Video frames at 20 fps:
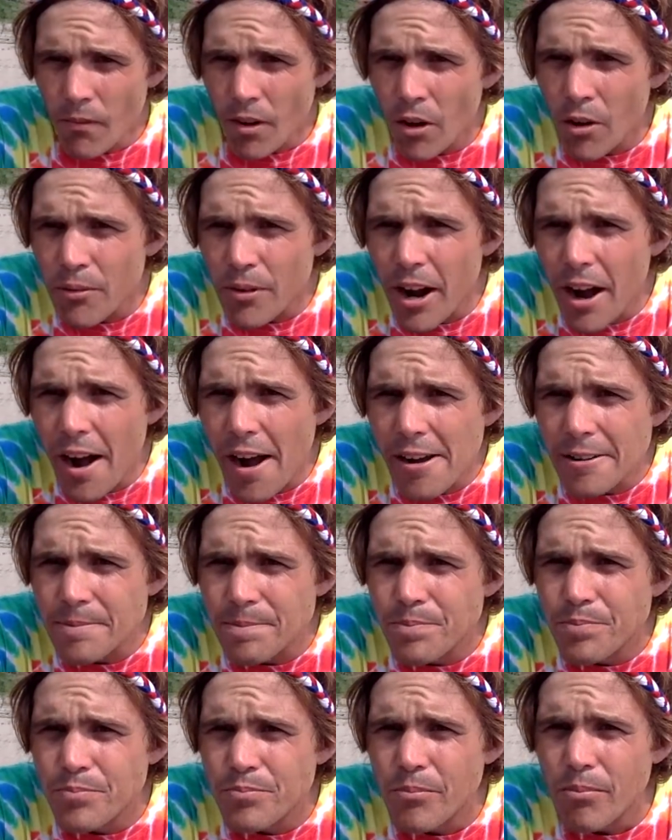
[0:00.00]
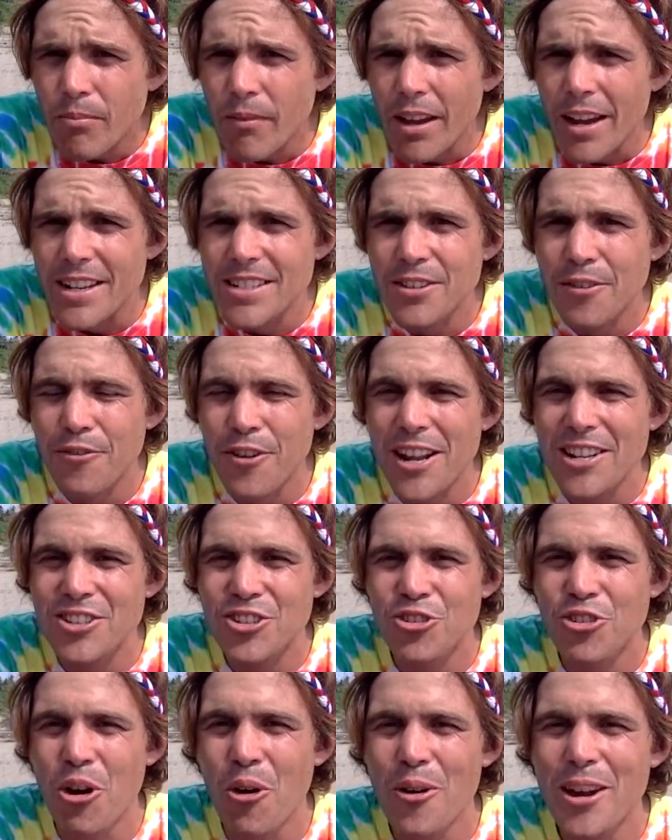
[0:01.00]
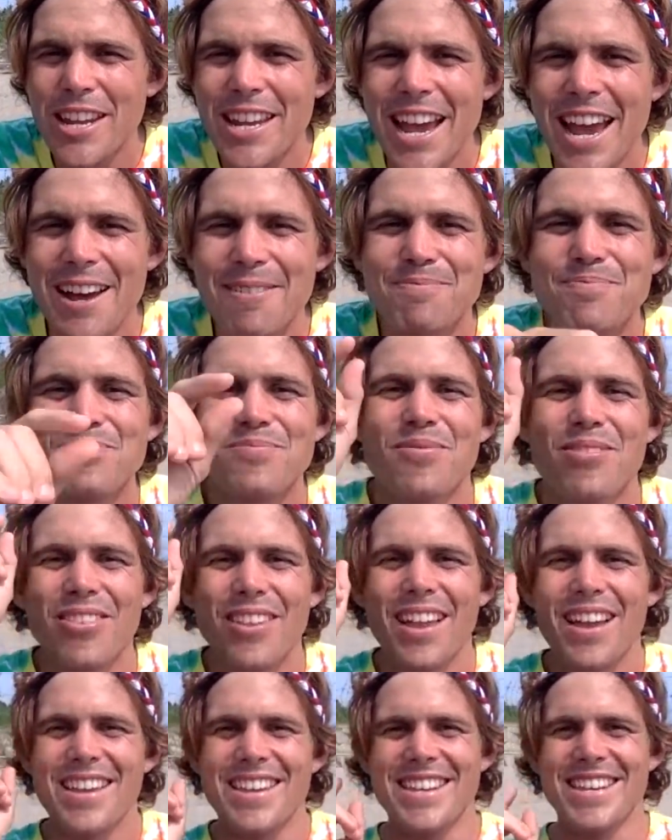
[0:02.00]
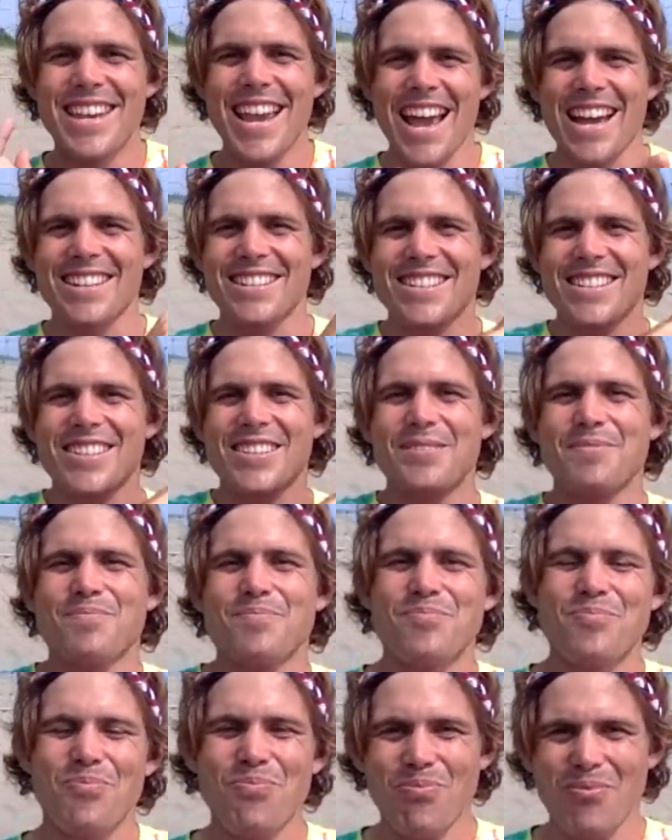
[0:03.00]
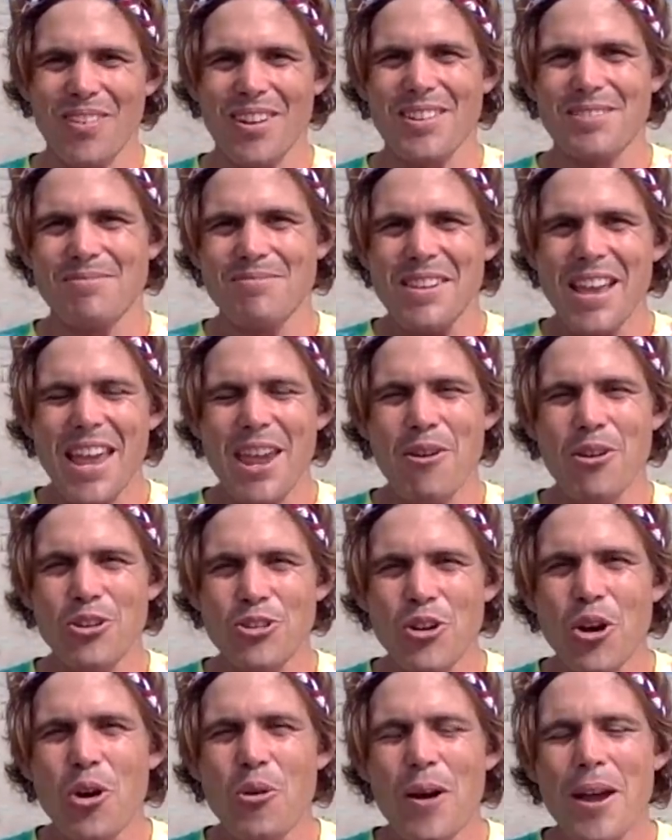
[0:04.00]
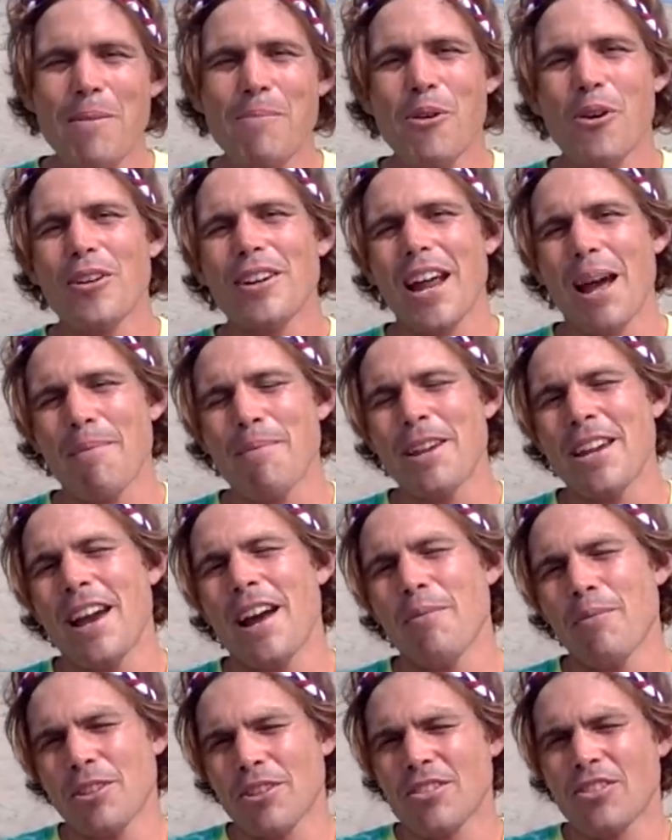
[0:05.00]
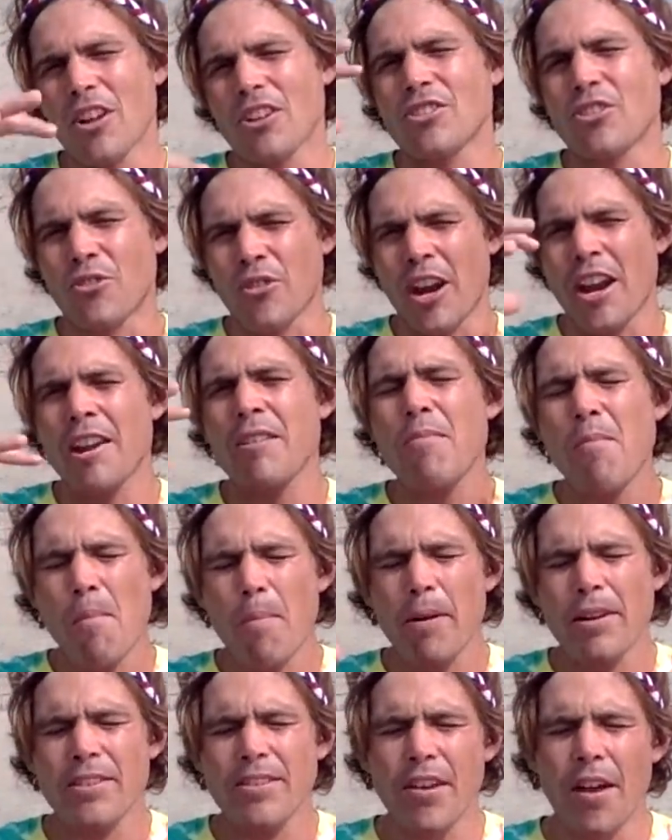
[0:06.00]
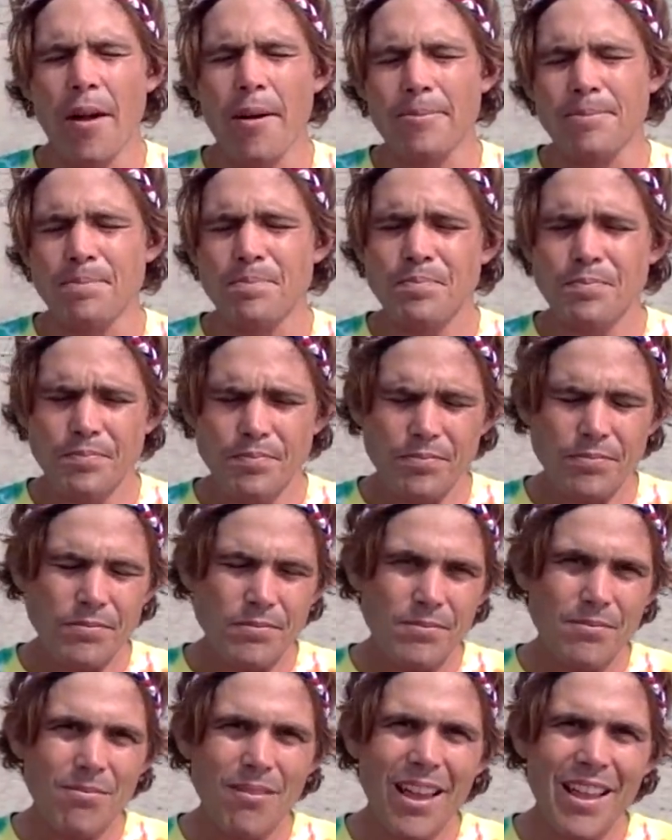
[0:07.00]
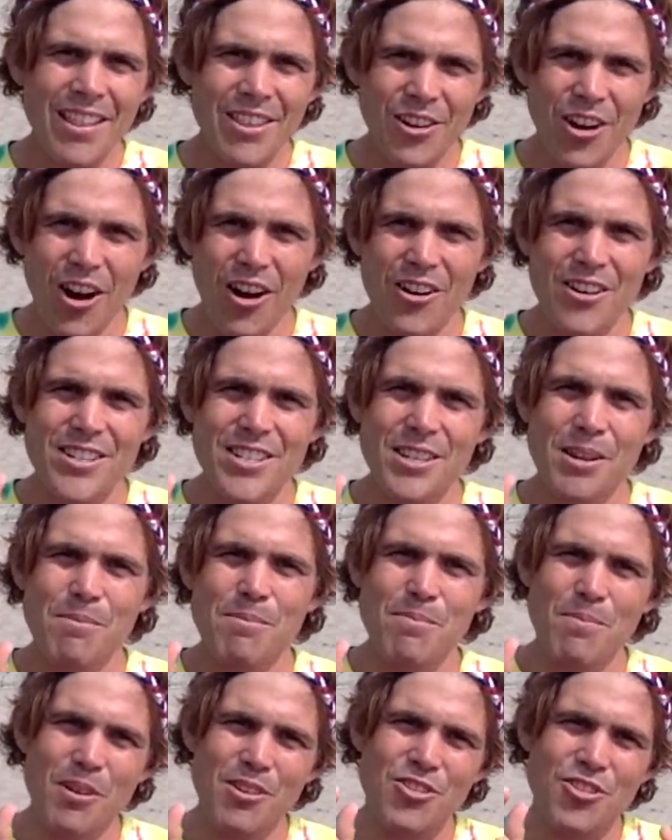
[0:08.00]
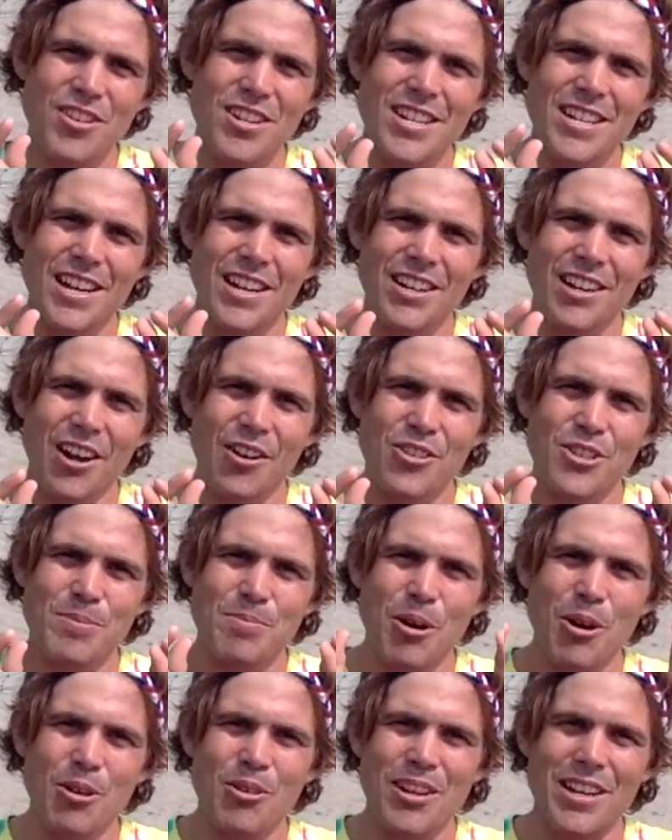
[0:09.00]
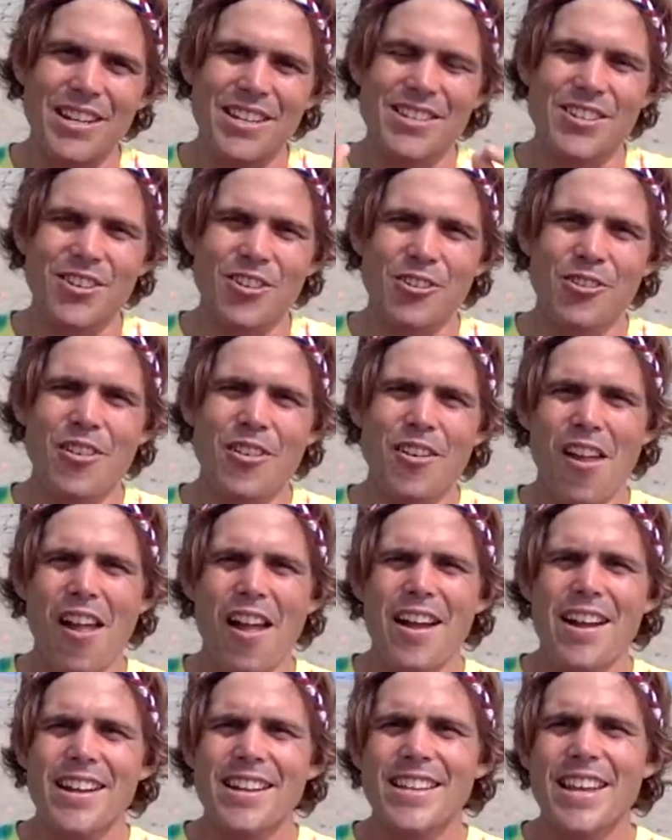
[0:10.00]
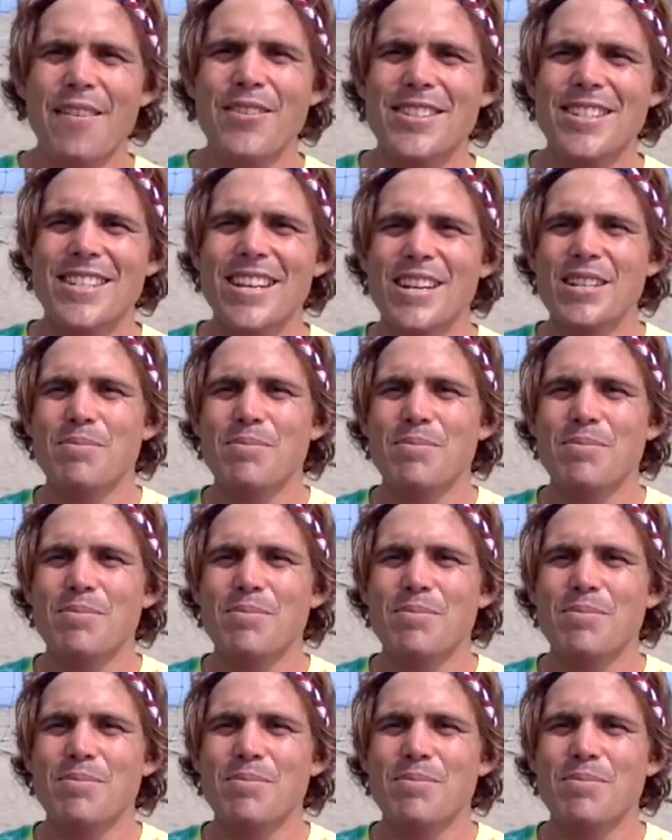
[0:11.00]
All right. Is the fence growing yet? Yes. It'll grow way more in Amihan when there's lots of rain, but there are some Madrid de Cacao sprouting. So